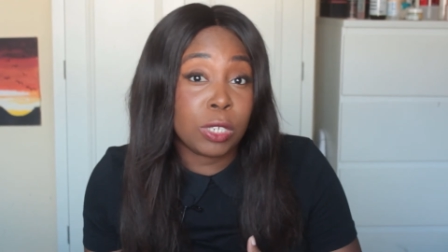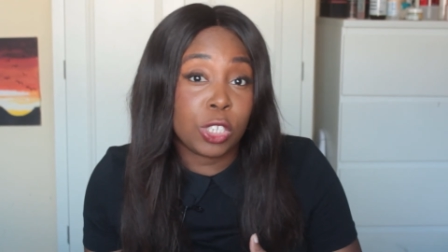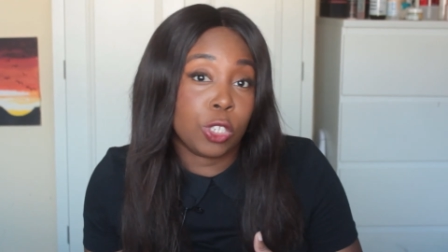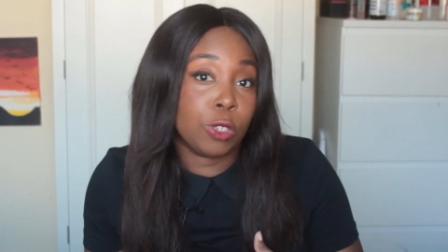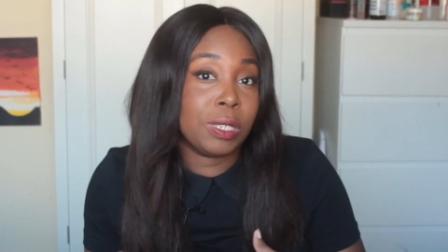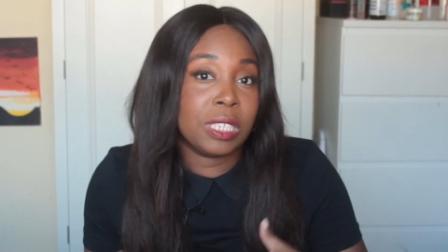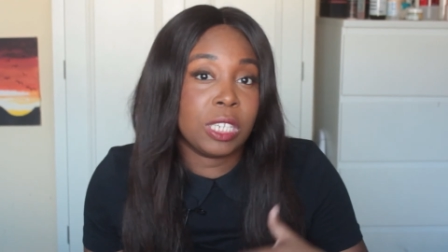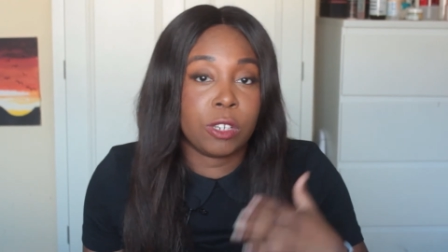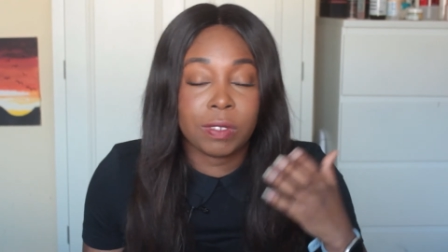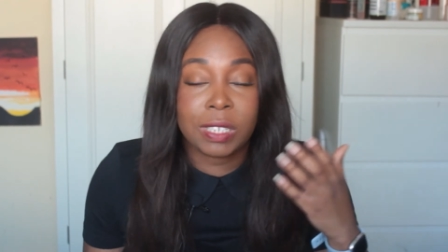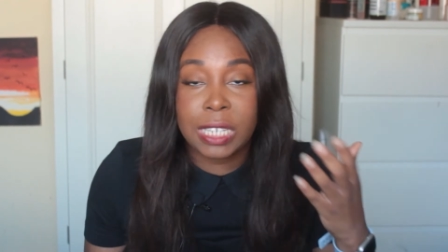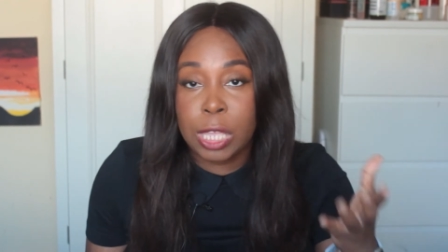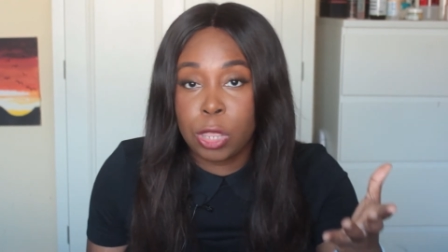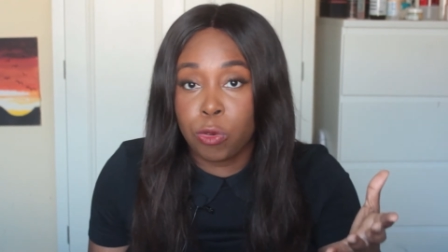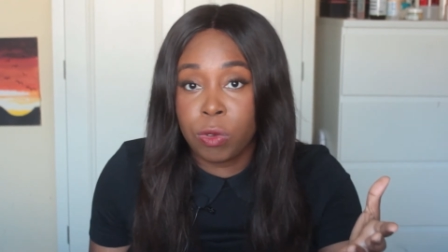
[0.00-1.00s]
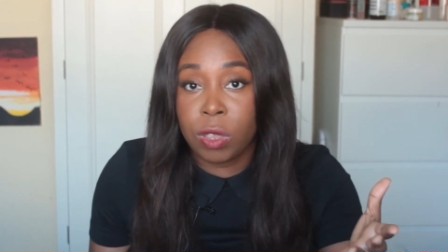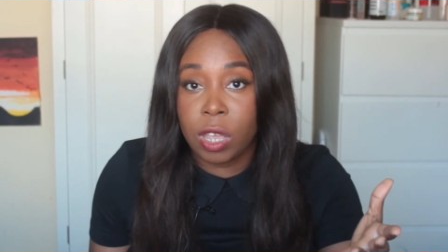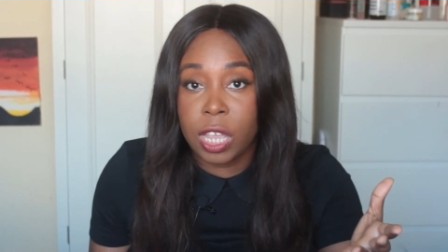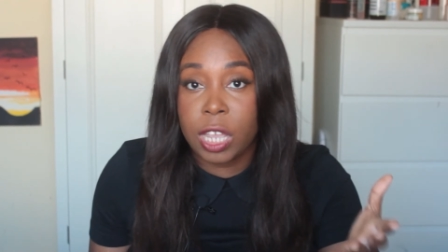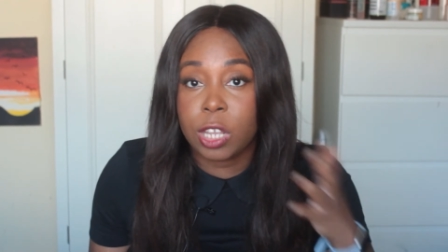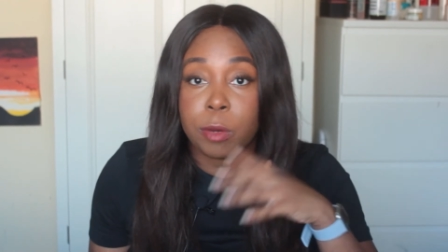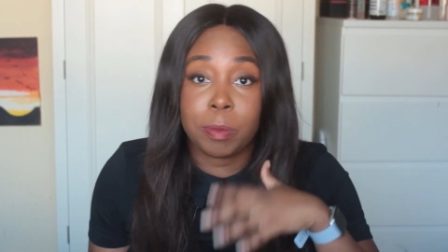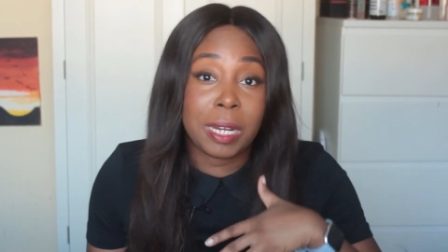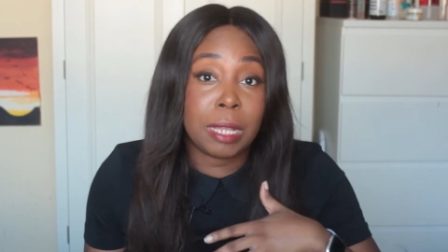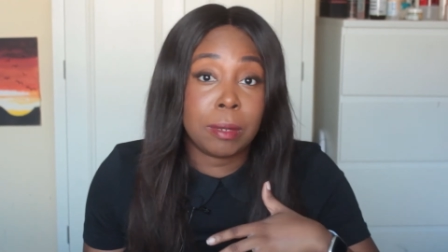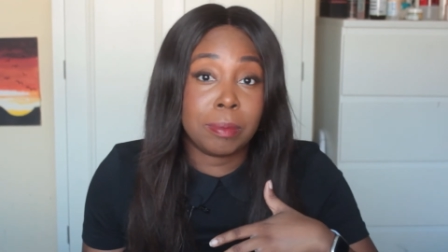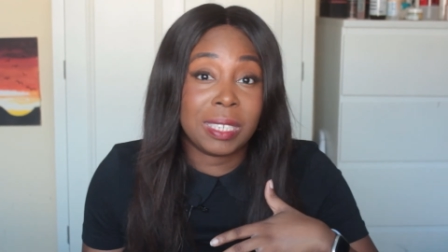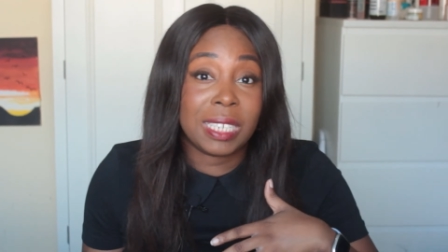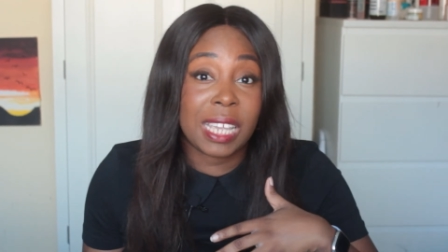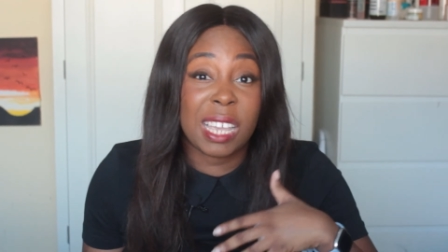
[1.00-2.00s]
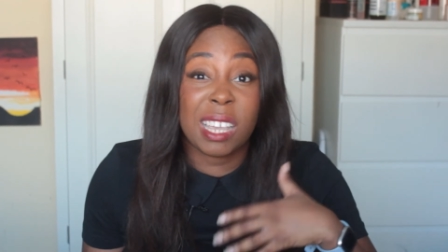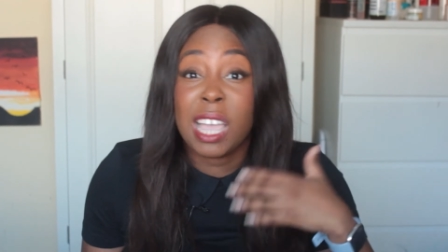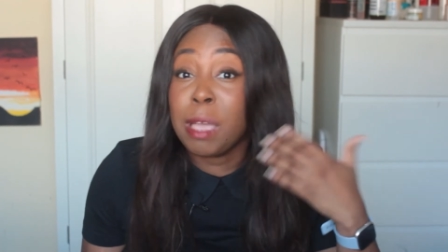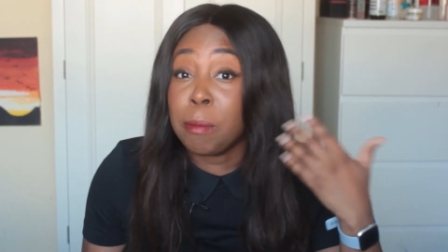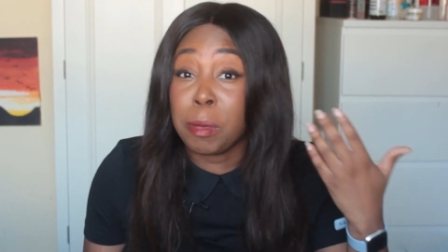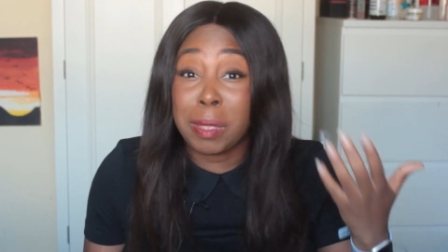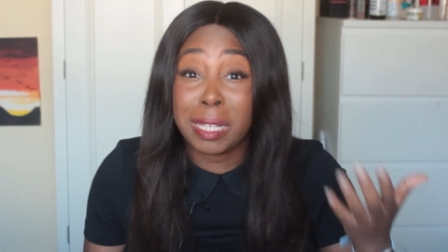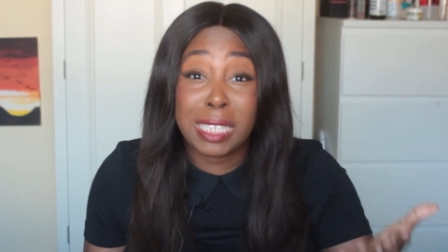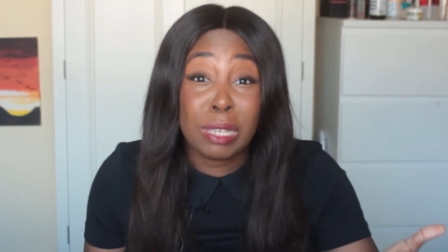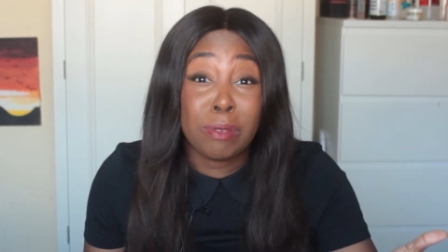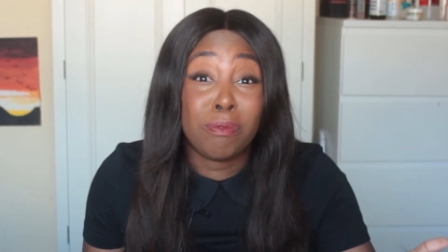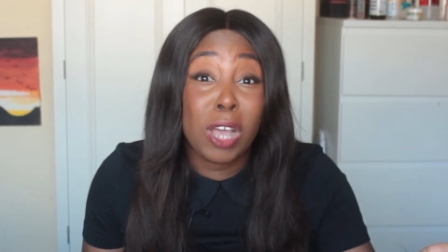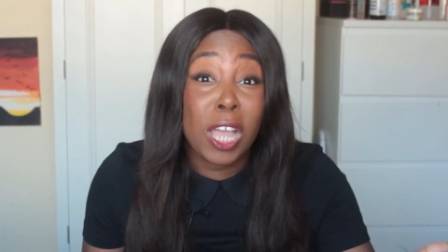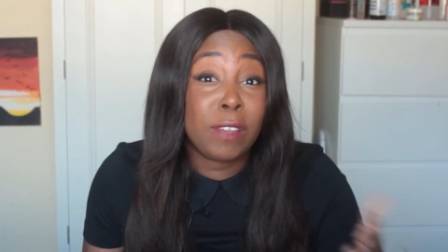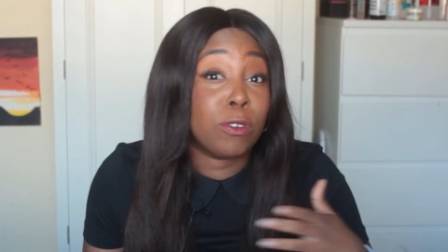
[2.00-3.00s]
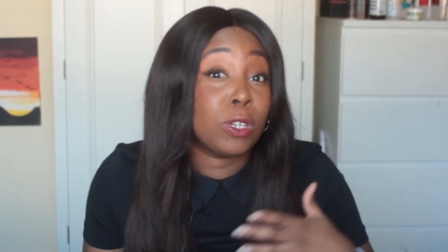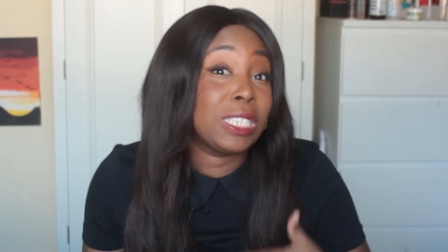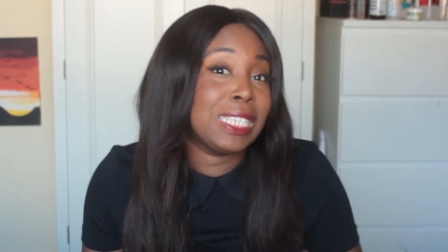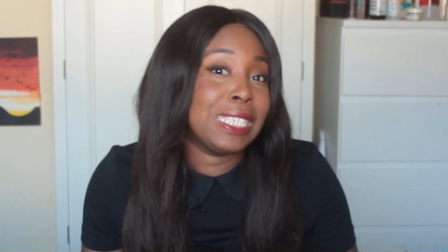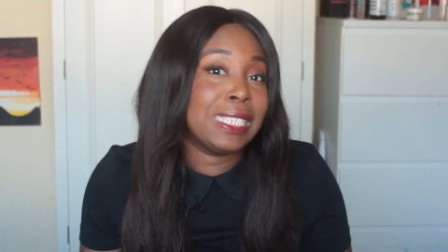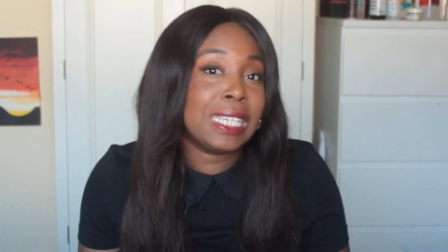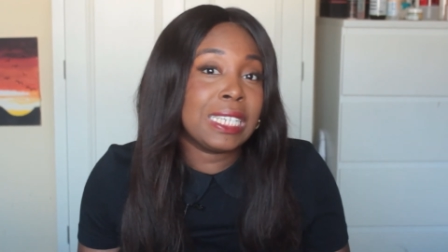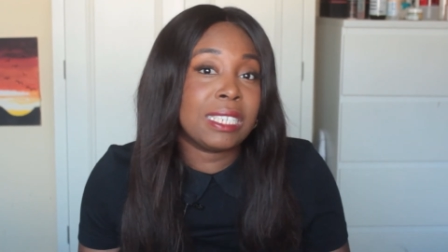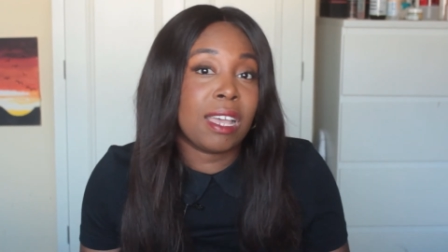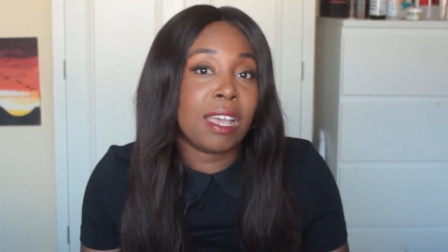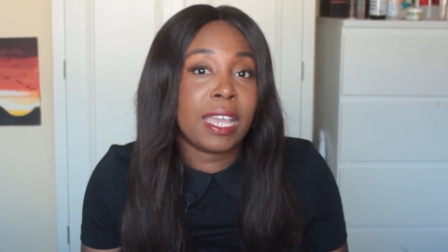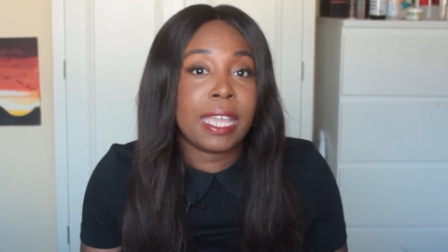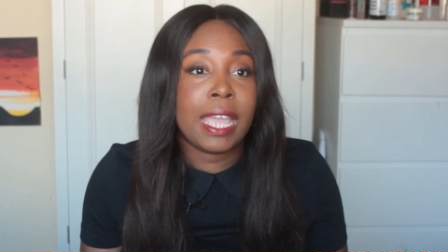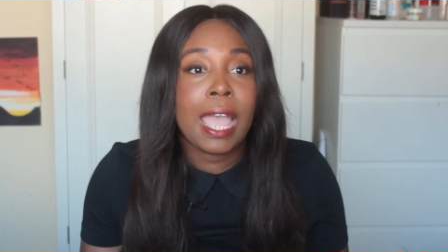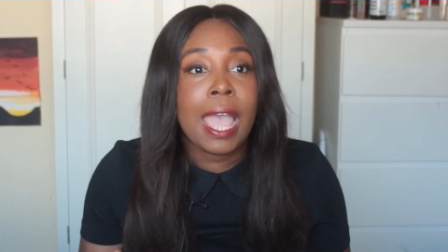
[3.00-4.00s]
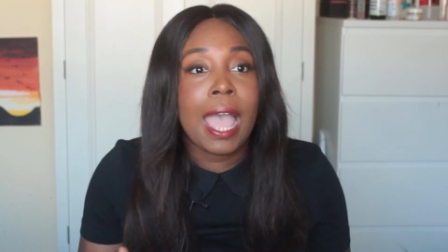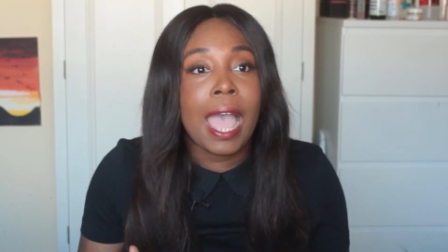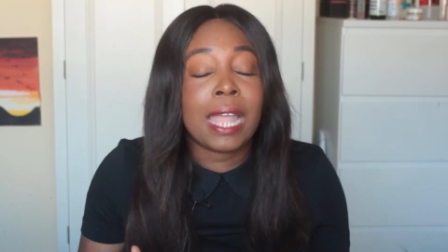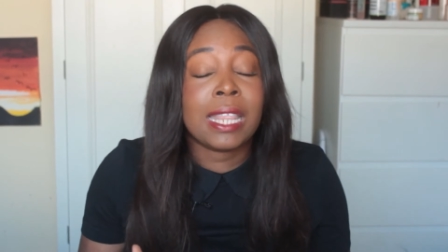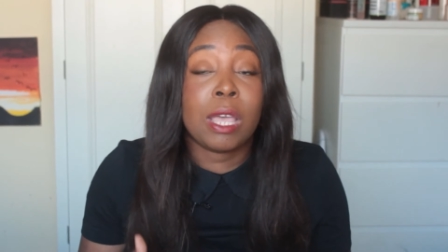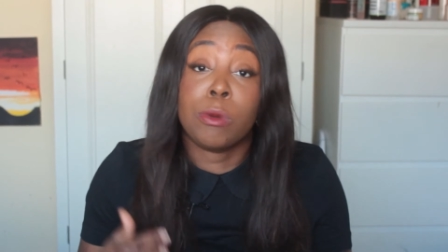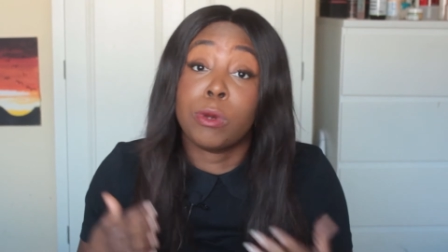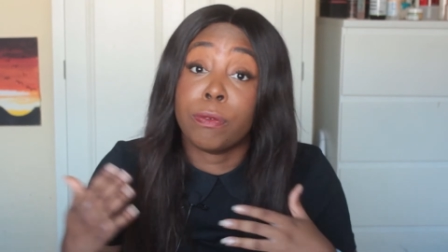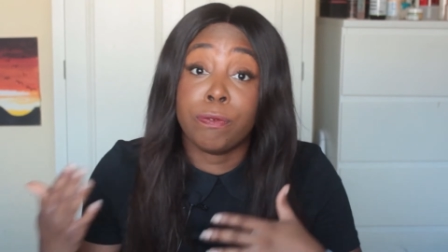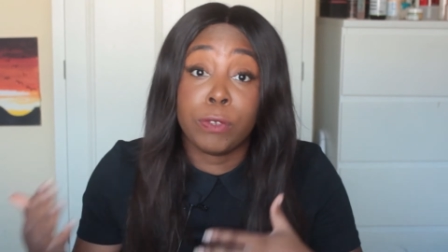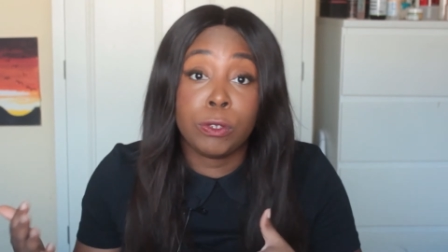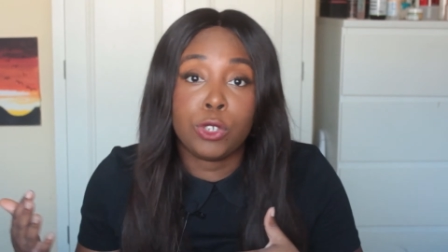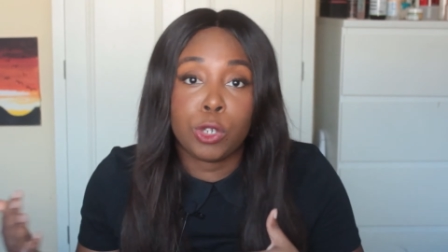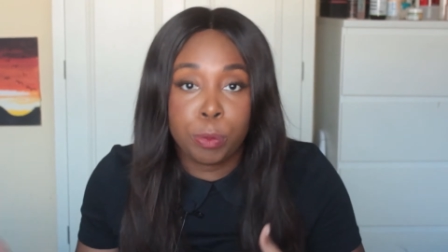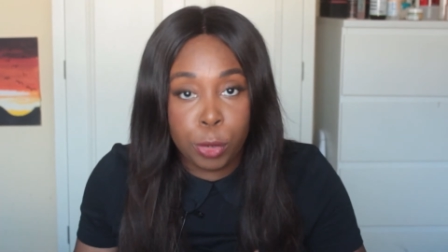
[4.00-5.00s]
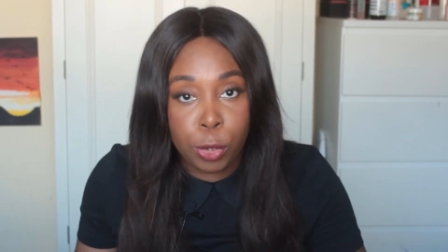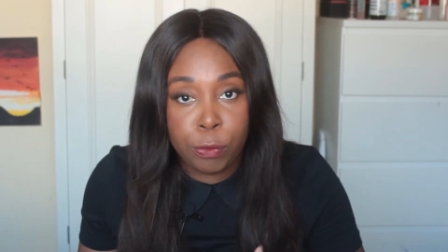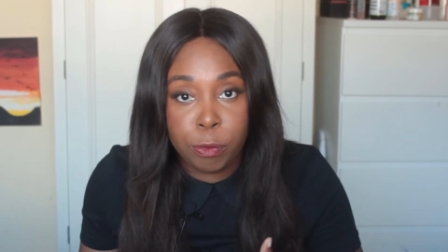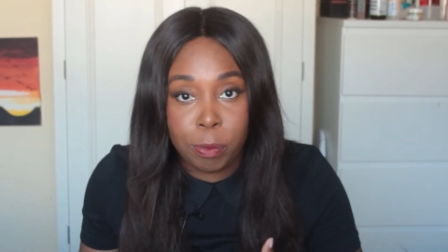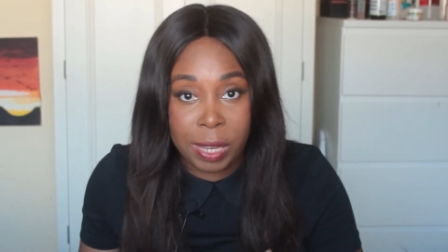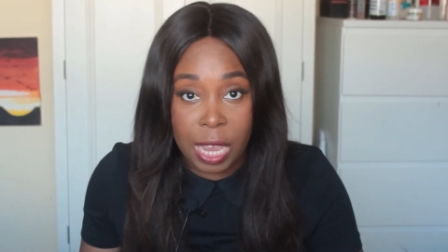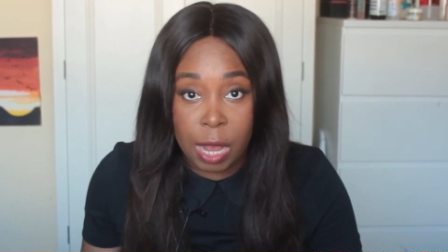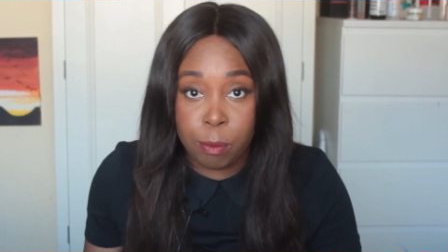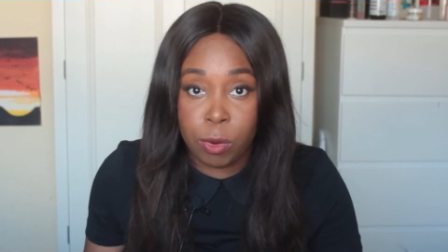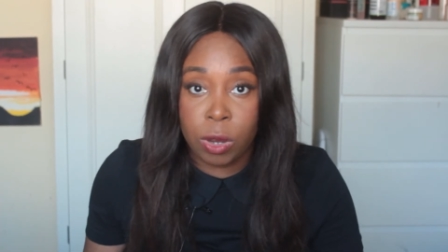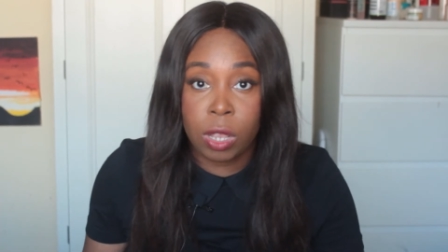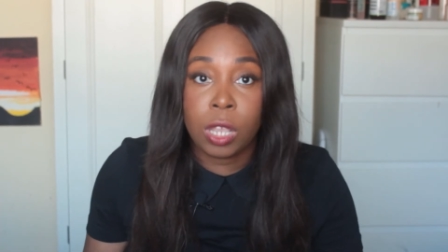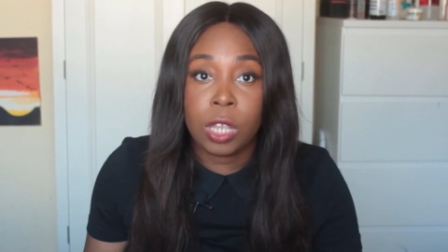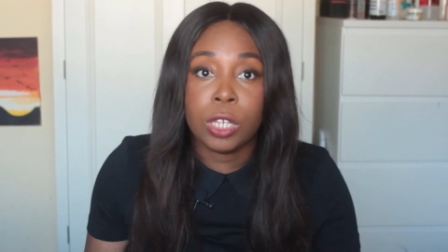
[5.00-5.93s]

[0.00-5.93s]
So instead of a T3i, I'd have been able to get maybe a T5 or a T6i, and that would have future proofed my camera.